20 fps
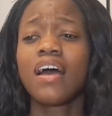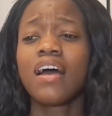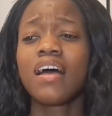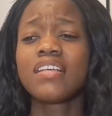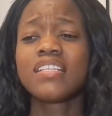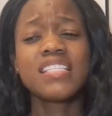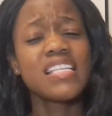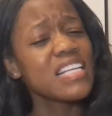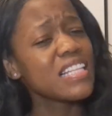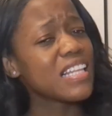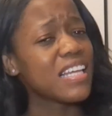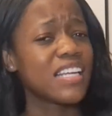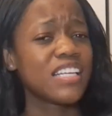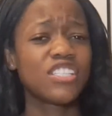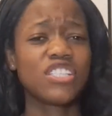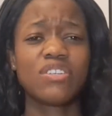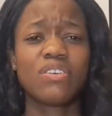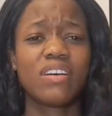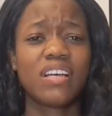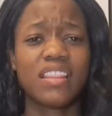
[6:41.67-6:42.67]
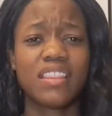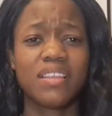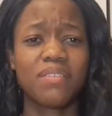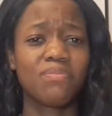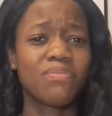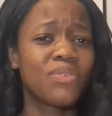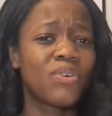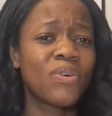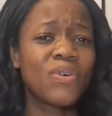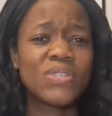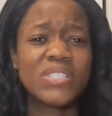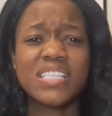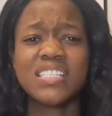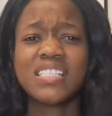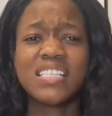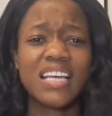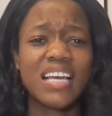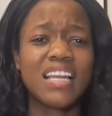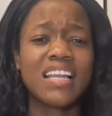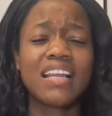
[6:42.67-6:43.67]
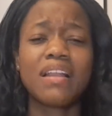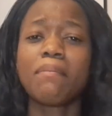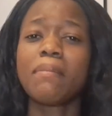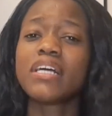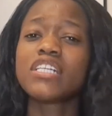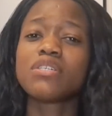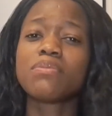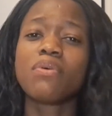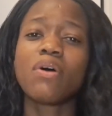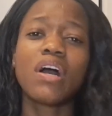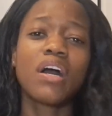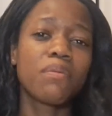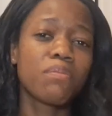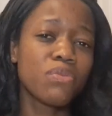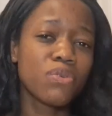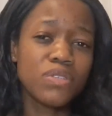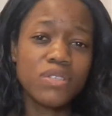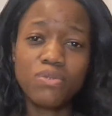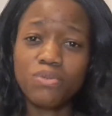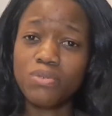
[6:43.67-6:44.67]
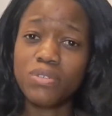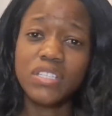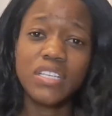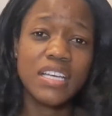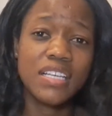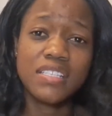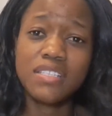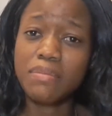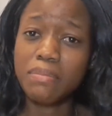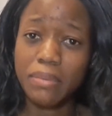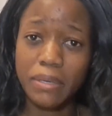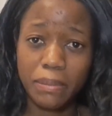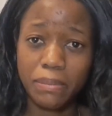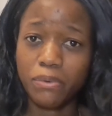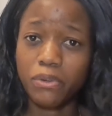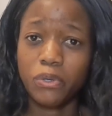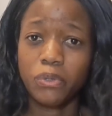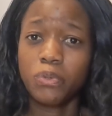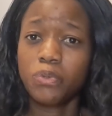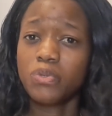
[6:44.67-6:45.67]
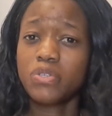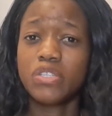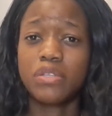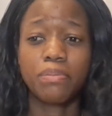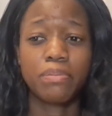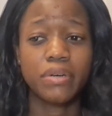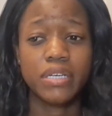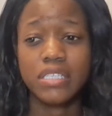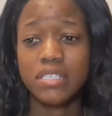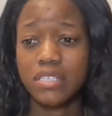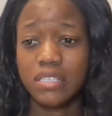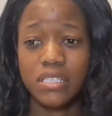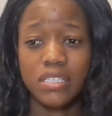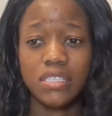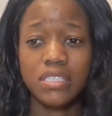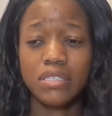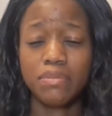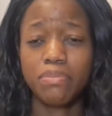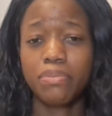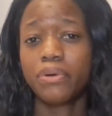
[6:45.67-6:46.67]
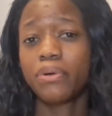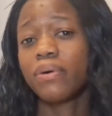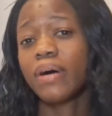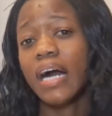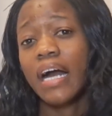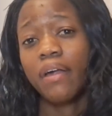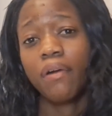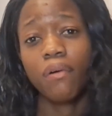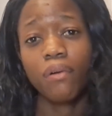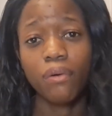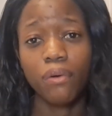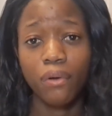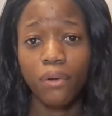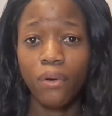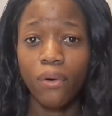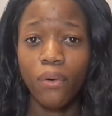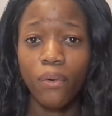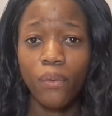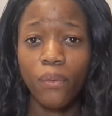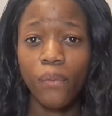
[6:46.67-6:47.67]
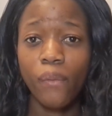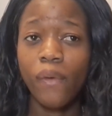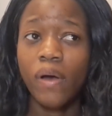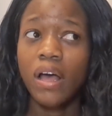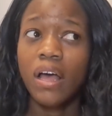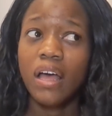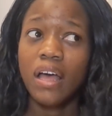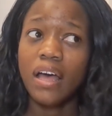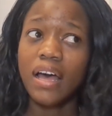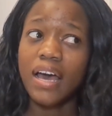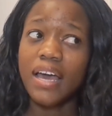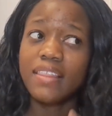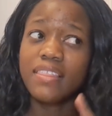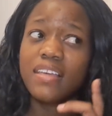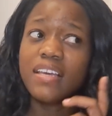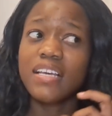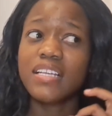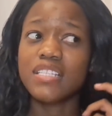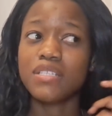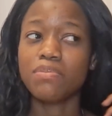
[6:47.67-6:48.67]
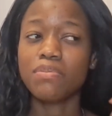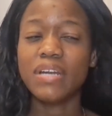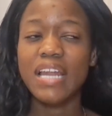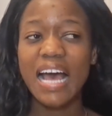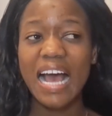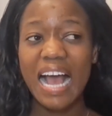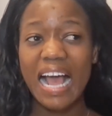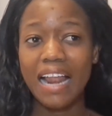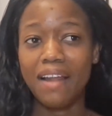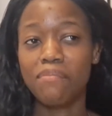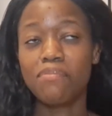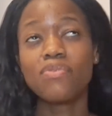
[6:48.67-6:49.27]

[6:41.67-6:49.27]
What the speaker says: Sing the national anthem. Nkosi Sikelel. Manje mangangibuza ukuthi eZimbabwe who's the president? Bro, I don't know. I think it's Munana.